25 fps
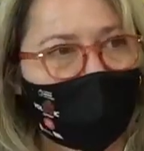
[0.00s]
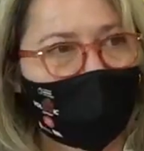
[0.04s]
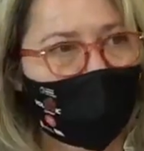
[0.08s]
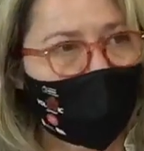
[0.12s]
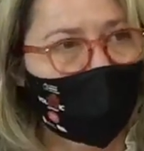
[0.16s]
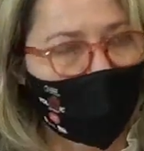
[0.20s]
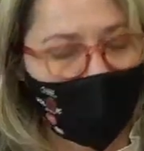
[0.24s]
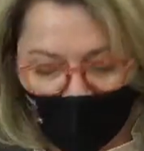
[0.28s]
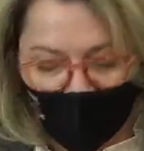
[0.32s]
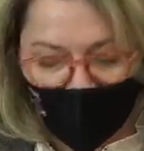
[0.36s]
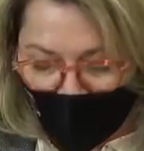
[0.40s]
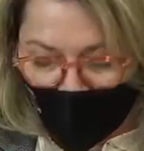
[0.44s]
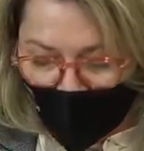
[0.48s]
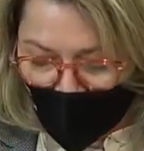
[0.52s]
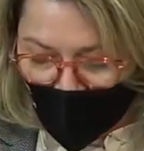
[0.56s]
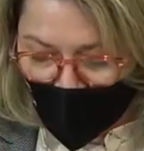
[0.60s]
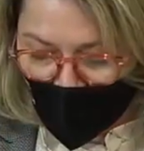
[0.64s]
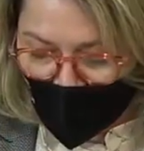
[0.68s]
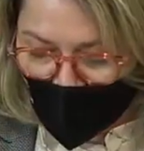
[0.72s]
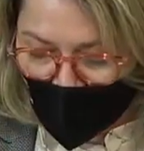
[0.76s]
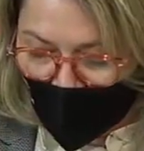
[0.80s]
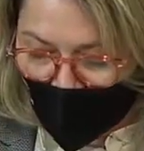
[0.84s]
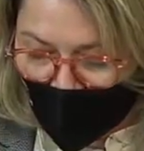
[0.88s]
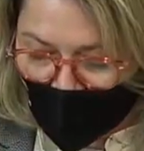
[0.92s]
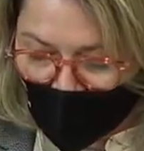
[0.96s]
and
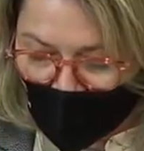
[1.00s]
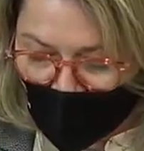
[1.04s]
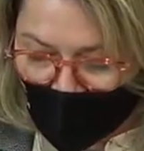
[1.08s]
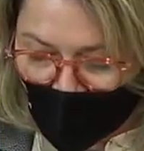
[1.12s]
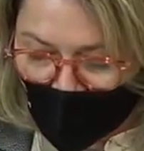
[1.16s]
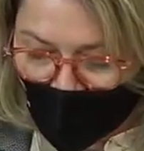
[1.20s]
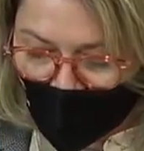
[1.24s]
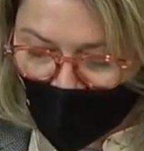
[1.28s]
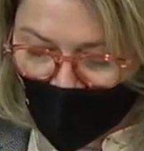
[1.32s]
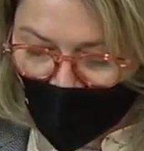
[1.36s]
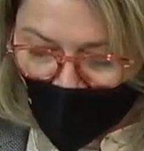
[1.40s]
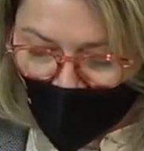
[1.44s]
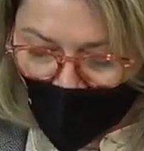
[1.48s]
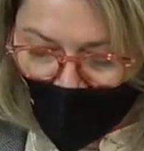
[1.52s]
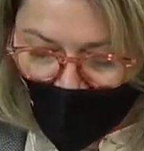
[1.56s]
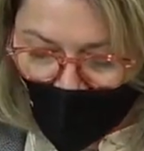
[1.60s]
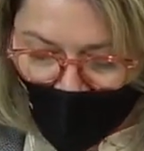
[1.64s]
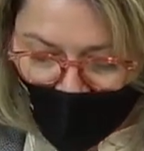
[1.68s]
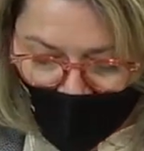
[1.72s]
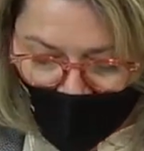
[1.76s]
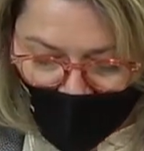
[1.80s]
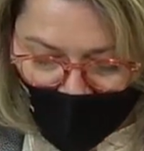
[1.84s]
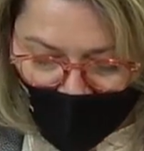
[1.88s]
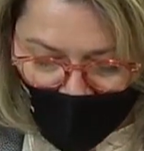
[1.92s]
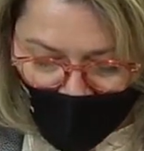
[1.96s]
enthusiasm for
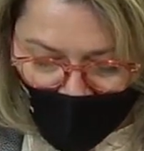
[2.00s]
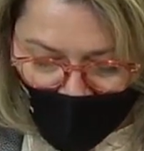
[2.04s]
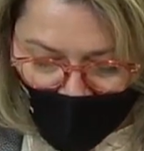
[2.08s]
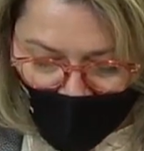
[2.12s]
wine.